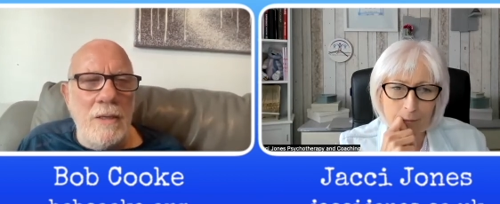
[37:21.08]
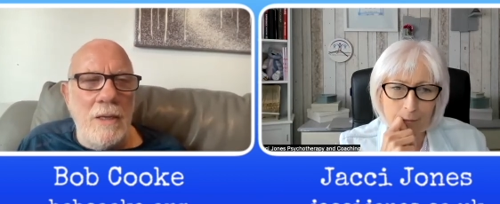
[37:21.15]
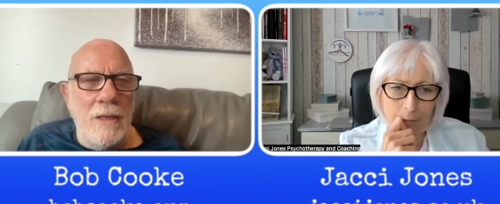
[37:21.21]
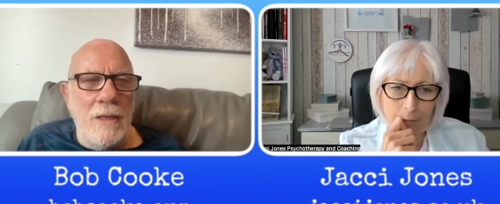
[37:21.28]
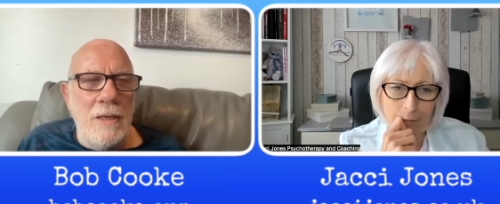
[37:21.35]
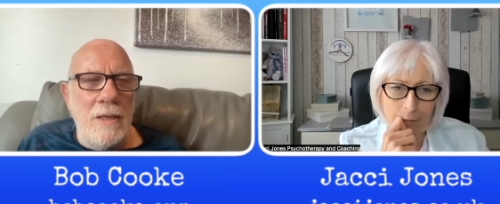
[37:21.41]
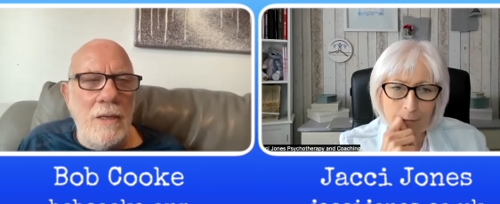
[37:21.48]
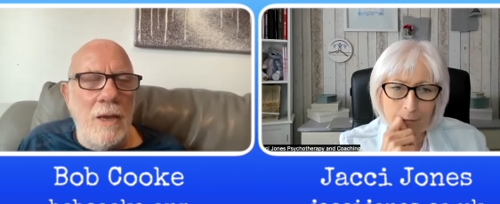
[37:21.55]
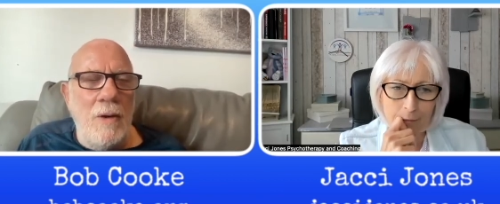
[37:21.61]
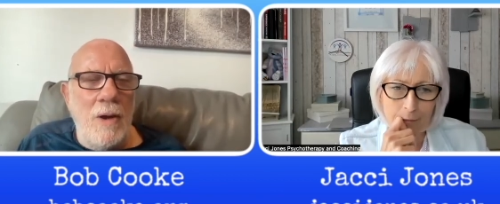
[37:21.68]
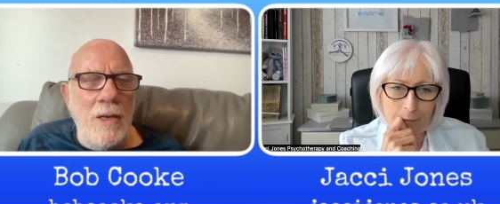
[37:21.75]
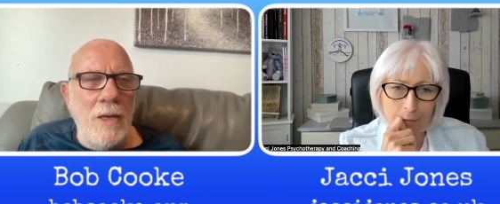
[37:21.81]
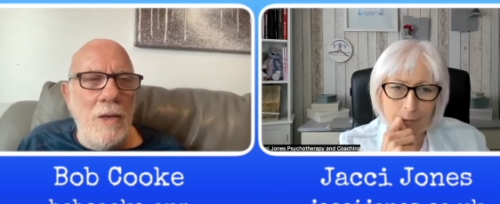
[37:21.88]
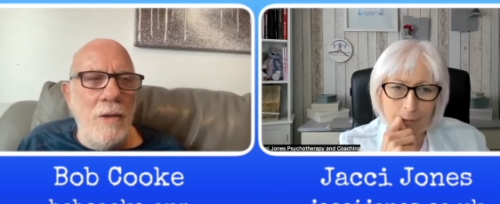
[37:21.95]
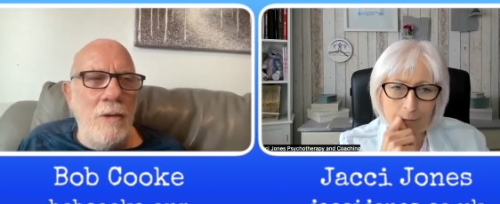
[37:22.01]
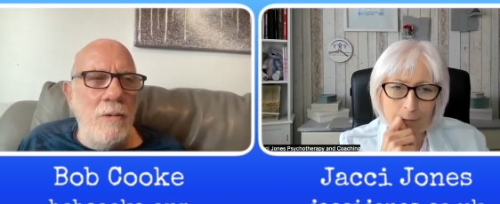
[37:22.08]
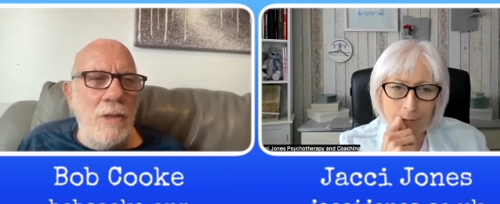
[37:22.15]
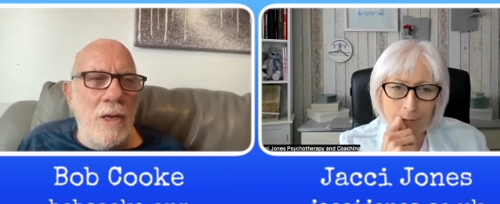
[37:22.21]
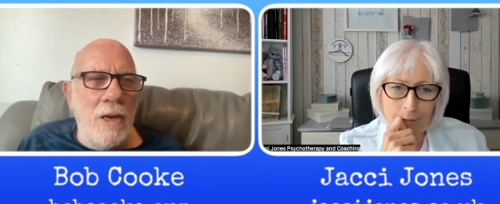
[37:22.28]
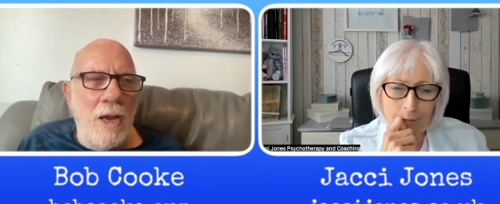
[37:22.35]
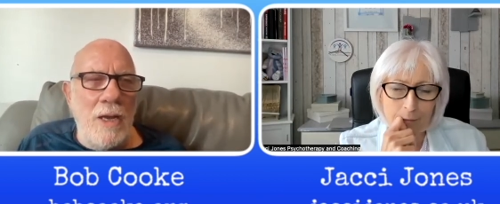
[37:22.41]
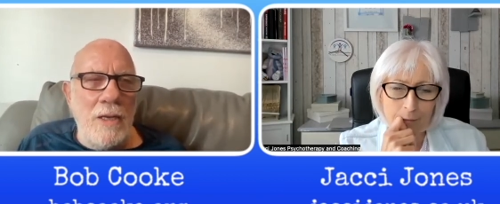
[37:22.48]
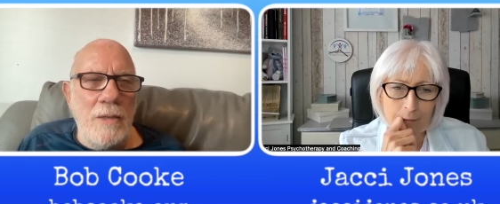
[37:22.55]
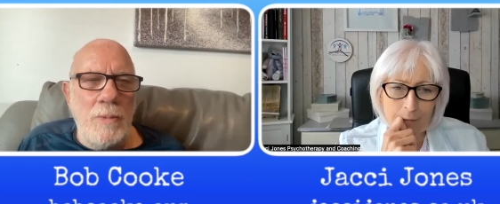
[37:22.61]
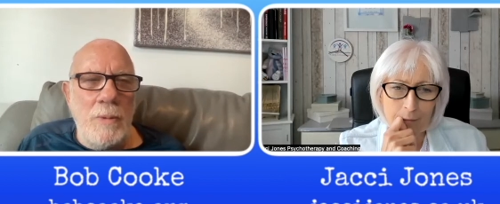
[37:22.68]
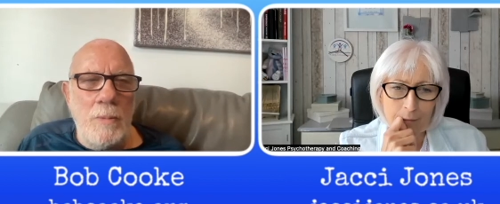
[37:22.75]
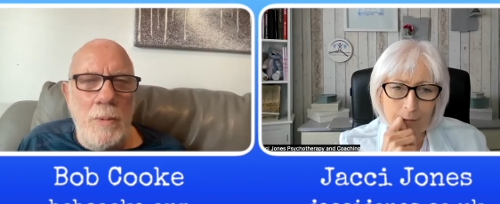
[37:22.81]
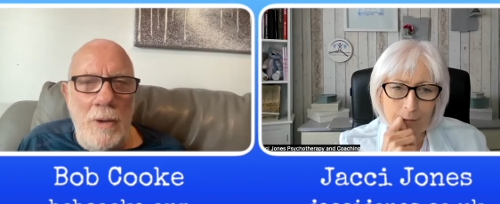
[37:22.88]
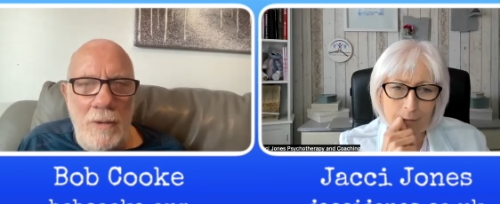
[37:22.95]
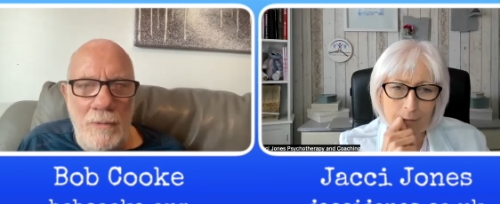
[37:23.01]
Speaker 1: you know, I knew that I had to be
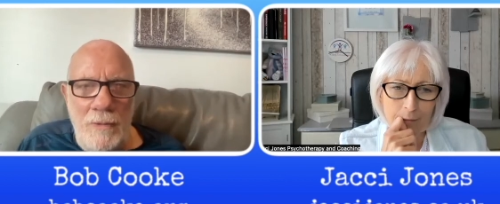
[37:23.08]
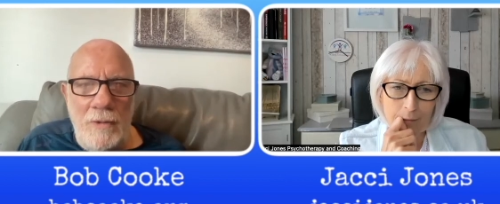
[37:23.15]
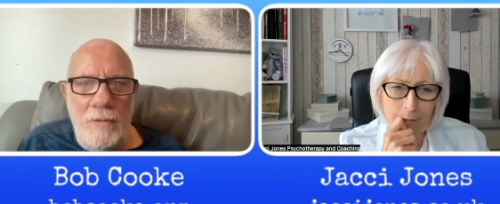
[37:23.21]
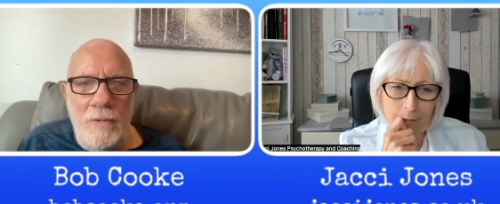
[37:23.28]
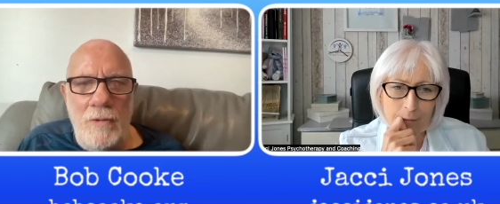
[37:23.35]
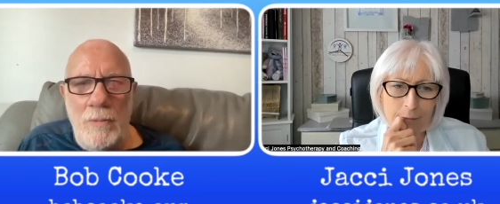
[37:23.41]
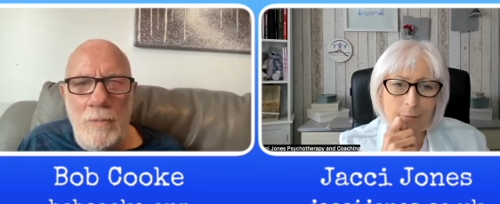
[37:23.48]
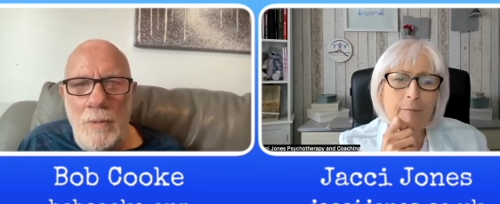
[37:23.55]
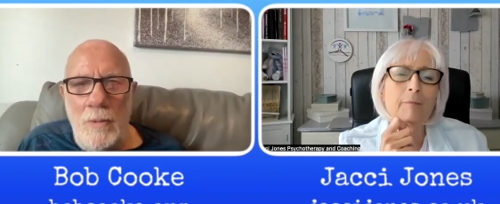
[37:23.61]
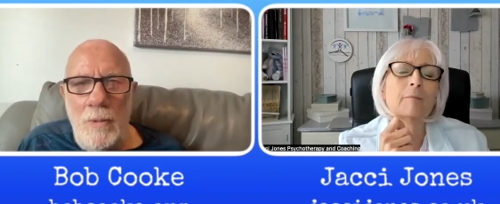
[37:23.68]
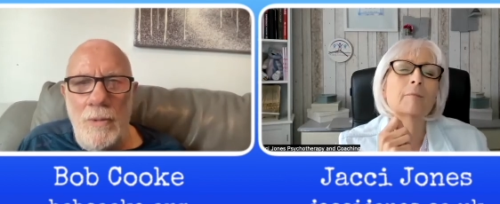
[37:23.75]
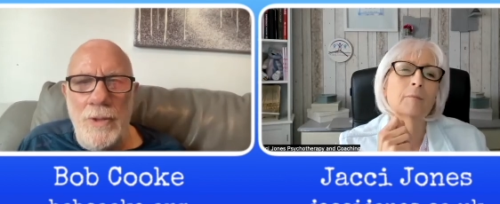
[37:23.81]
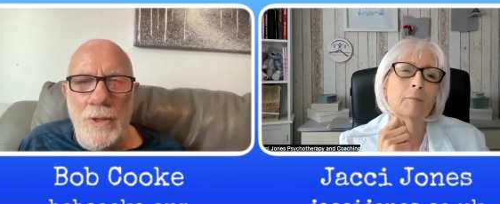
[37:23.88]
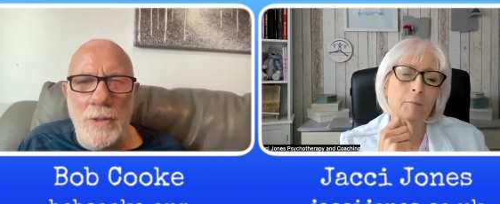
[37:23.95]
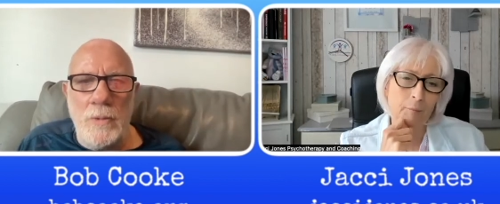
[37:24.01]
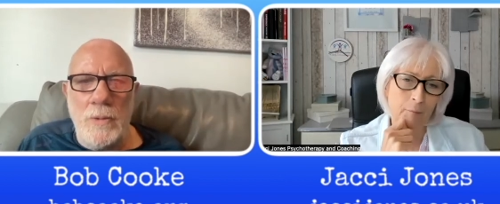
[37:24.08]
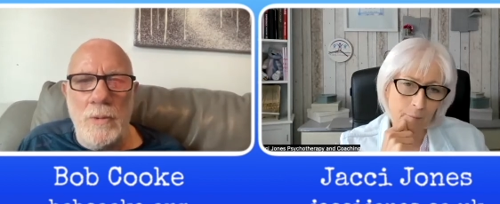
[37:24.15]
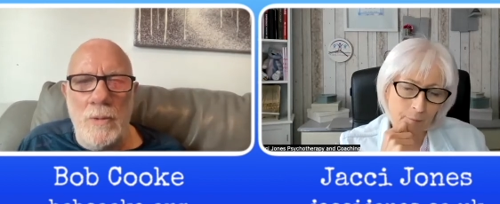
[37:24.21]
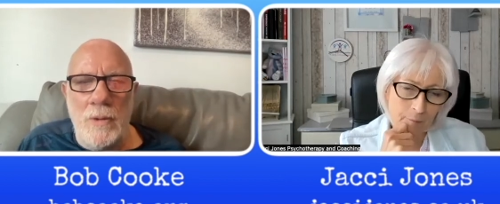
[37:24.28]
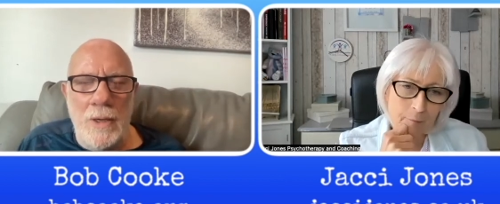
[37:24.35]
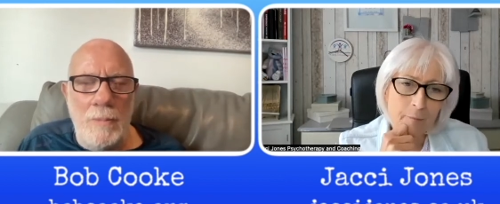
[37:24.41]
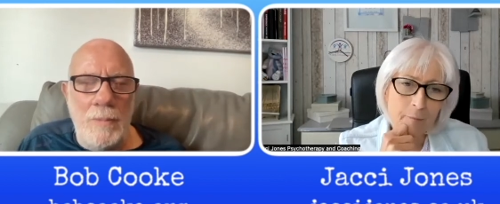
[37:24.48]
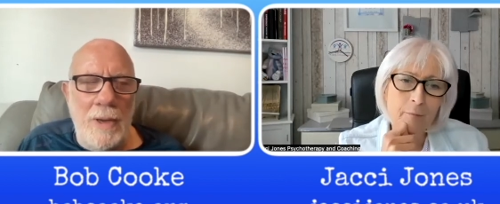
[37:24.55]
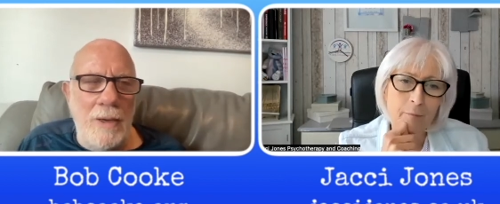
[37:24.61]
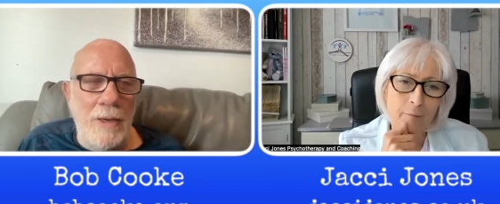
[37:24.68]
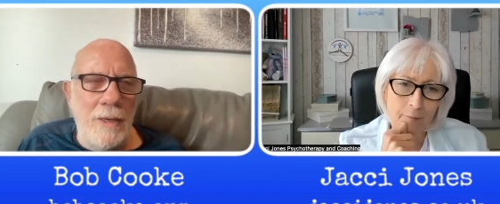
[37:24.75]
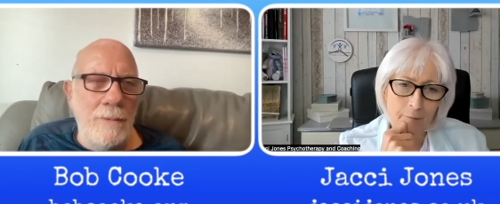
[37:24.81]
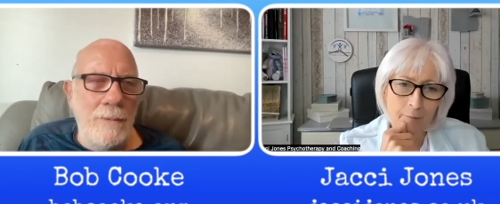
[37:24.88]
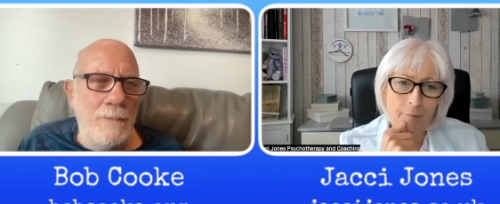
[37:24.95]
perfect for him and all the things we're talking about here.